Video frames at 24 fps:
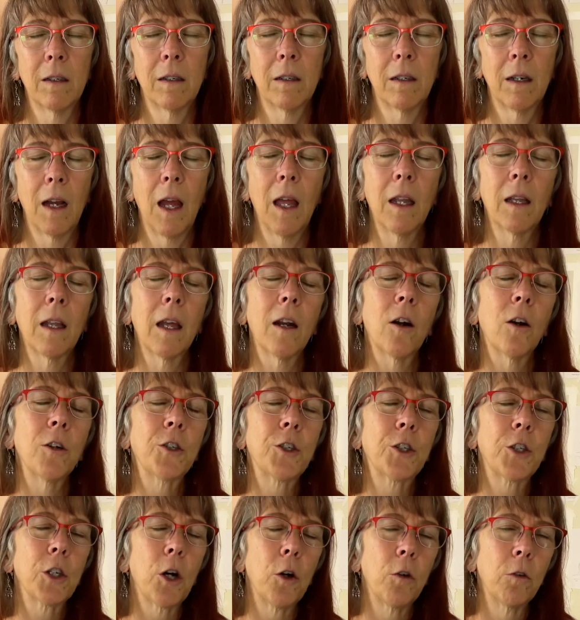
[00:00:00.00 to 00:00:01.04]
And let our
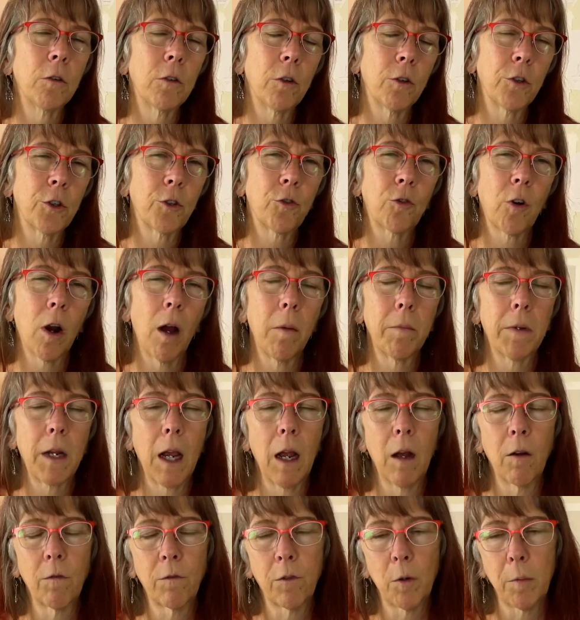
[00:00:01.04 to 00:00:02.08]
shoulders drop
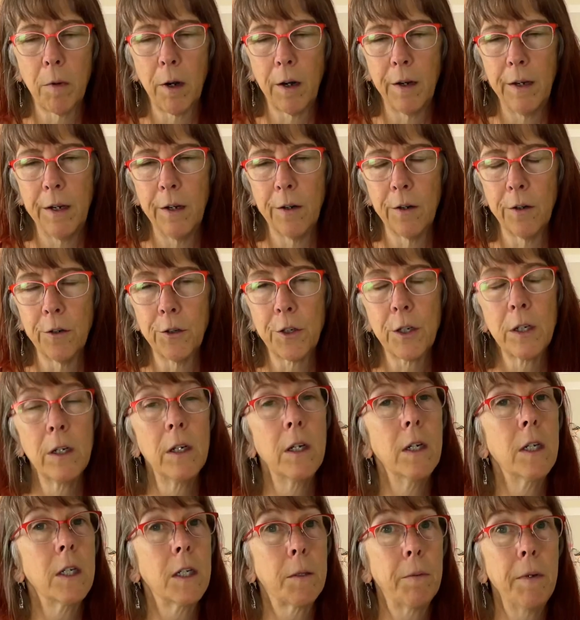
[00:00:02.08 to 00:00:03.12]
down from our ears.
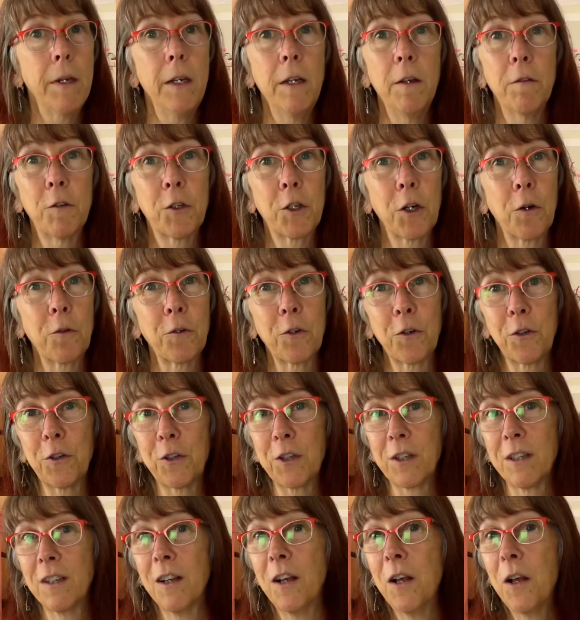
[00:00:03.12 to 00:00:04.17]
Speaking of
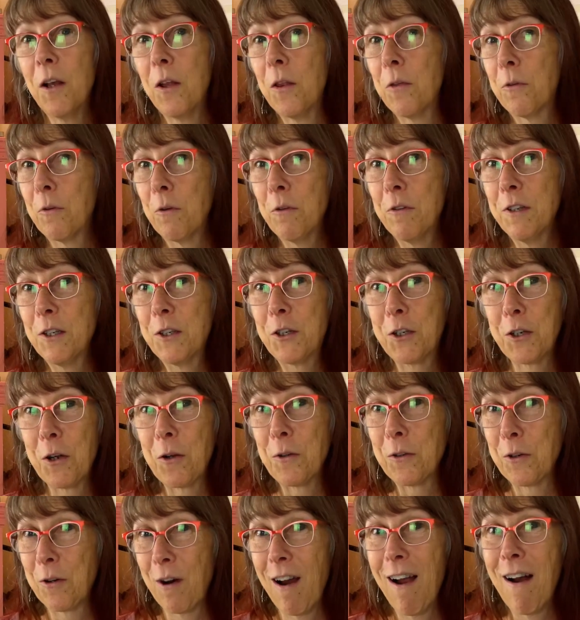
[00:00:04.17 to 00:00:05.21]
shoulders, threw this
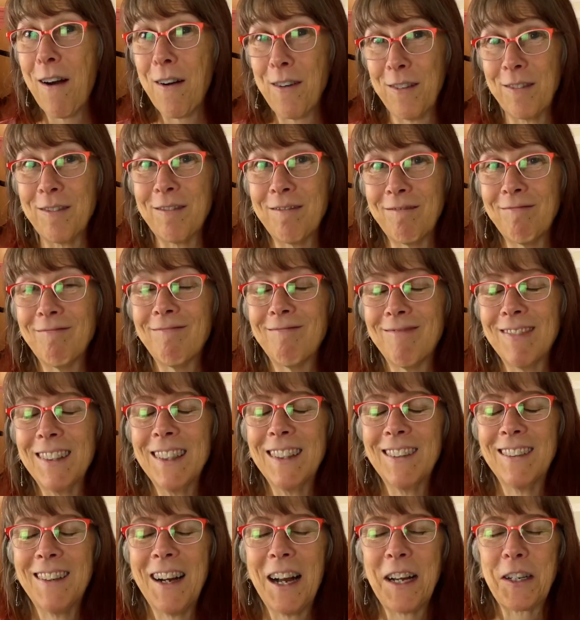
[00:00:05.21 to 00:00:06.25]
shoulder out
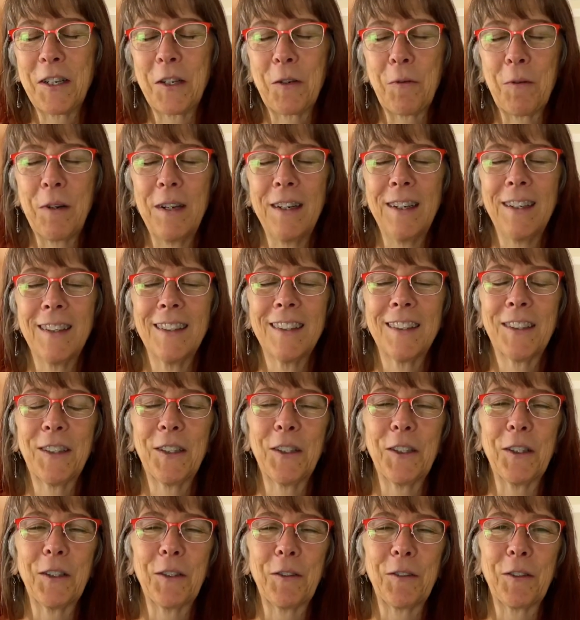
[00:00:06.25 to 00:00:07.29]
last week
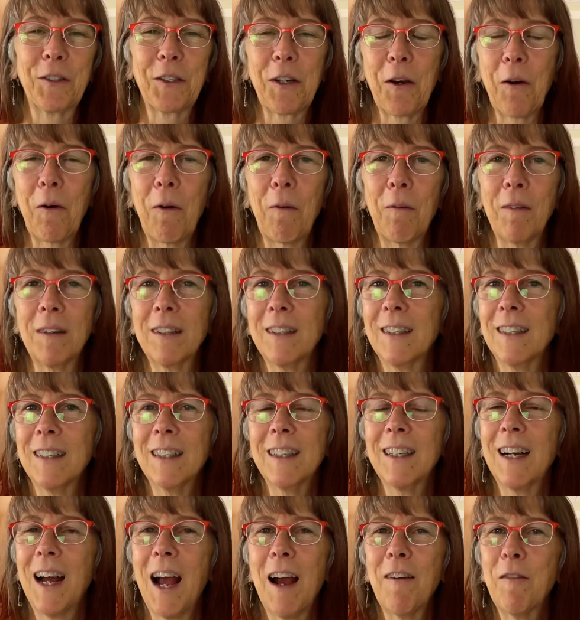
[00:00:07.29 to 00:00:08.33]
too. So
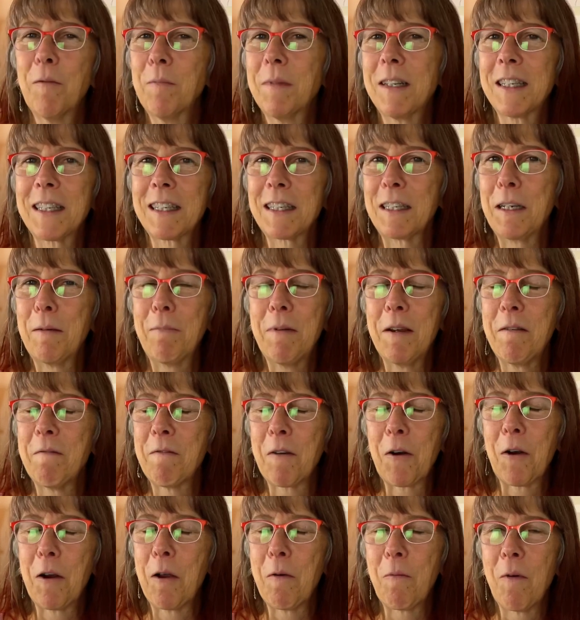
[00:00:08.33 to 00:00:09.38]
haven't been sleeping
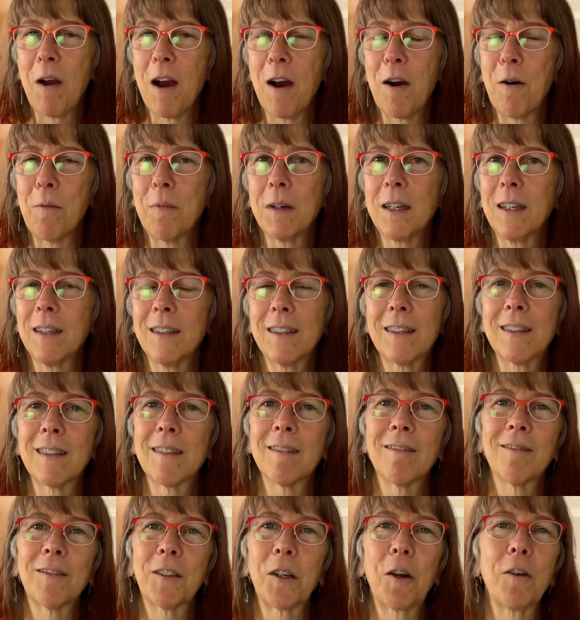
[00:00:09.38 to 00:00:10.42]
very well
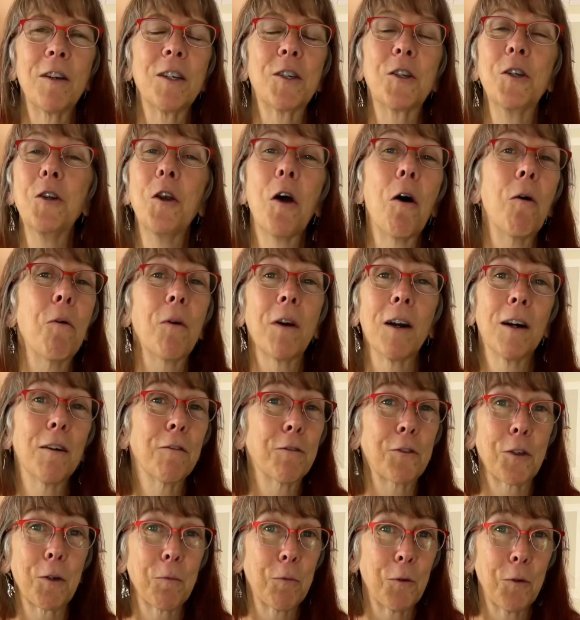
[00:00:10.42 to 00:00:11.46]
because there is no
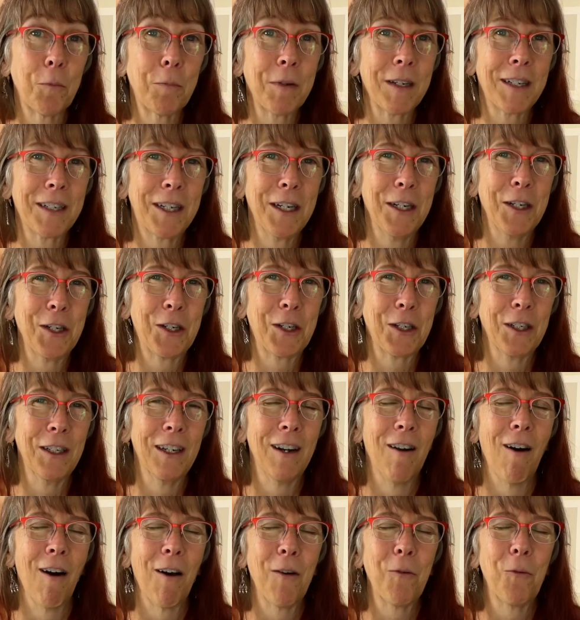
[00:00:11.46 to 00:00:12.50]
comfortable
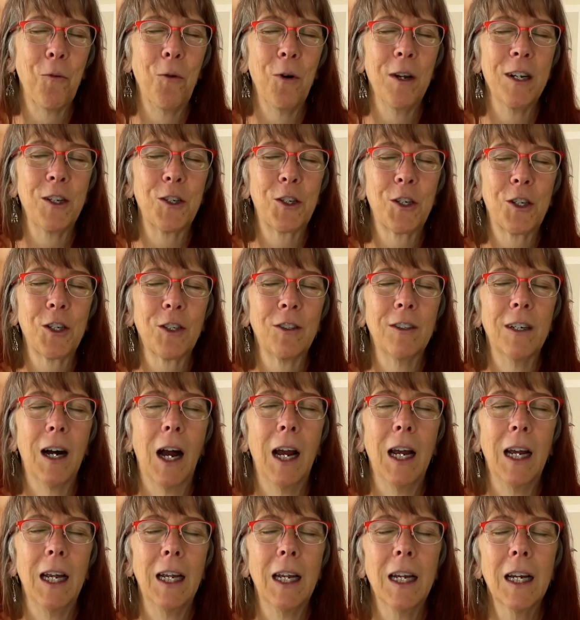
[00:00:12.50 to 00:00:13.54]
position on which to
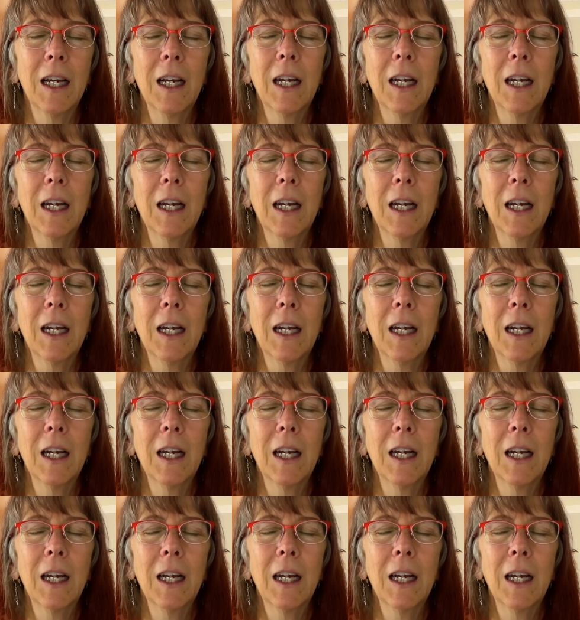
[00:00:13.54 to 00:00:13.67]
lay